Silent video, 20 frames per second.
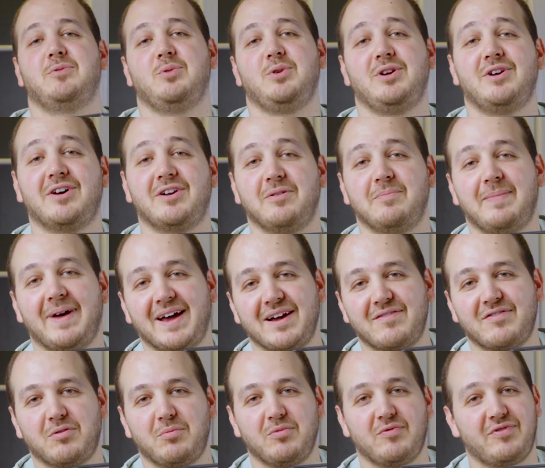We got it back
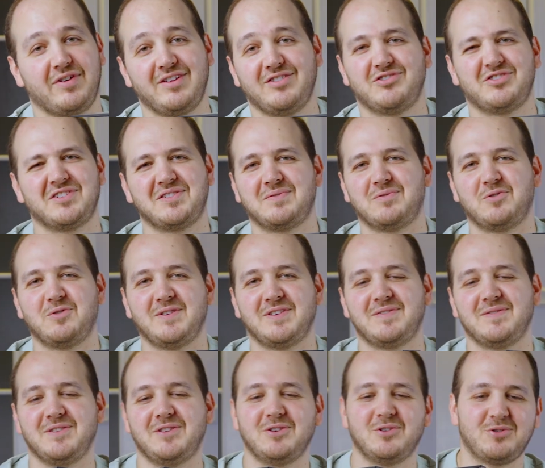from a friend just for this
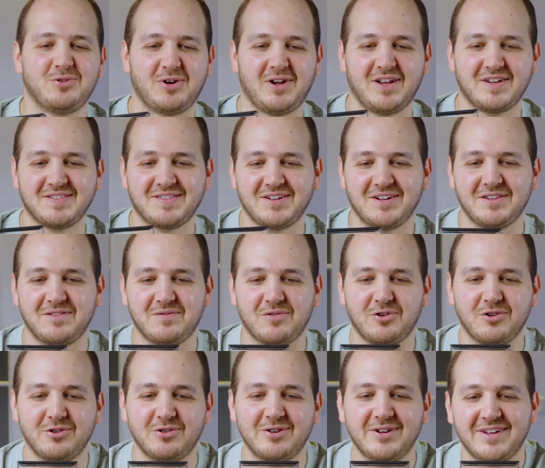video to illustrate for
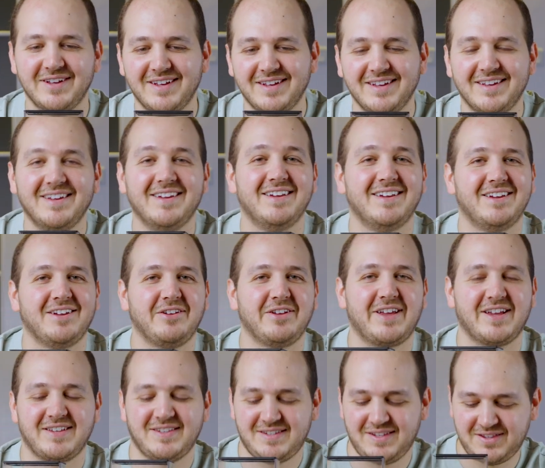you. You
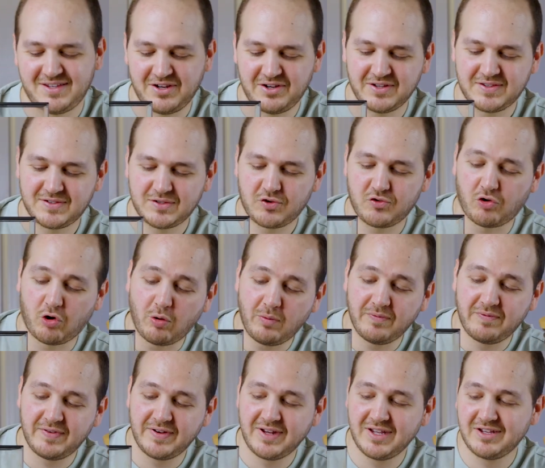can see it here. It's chrome
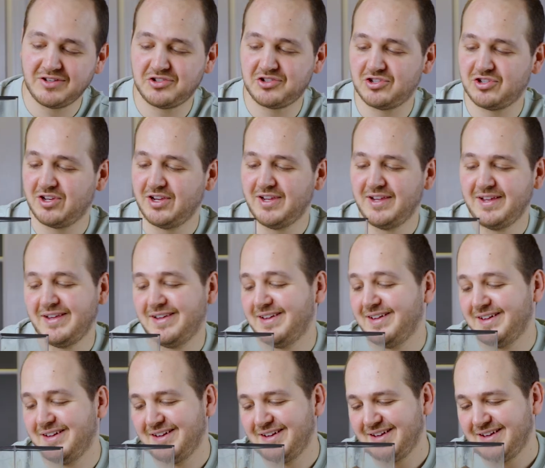finish.
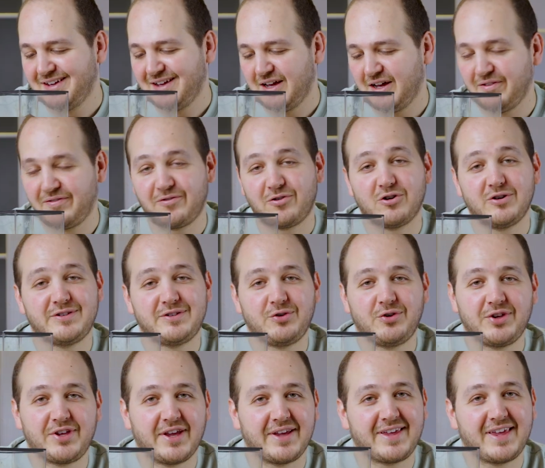Of course,
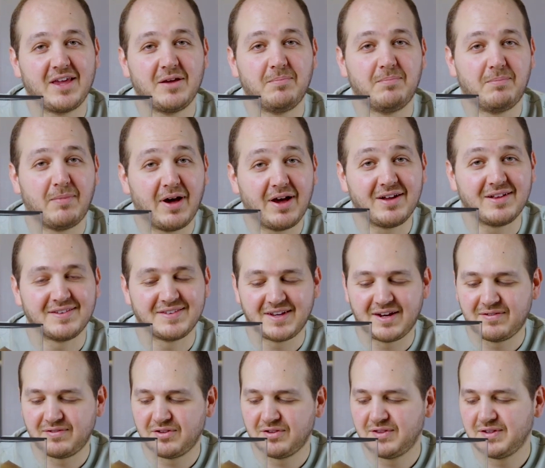Eureka came miles
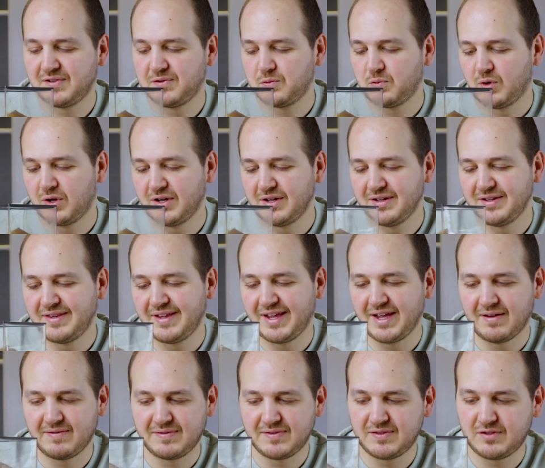after this one. They
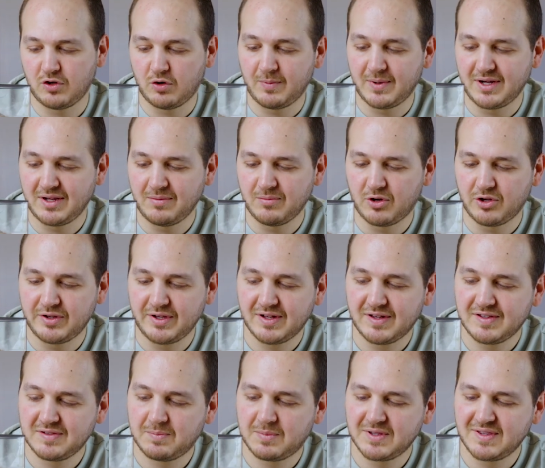have so many
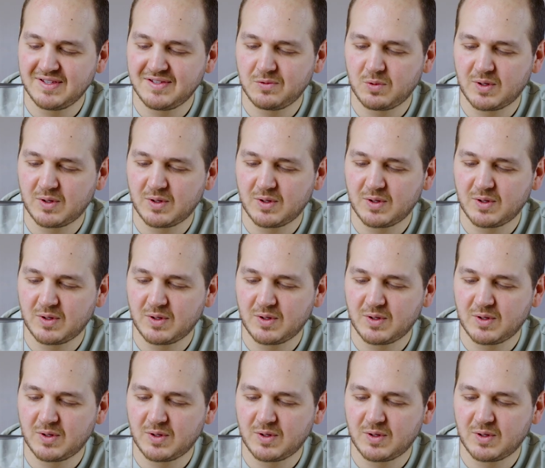models, but this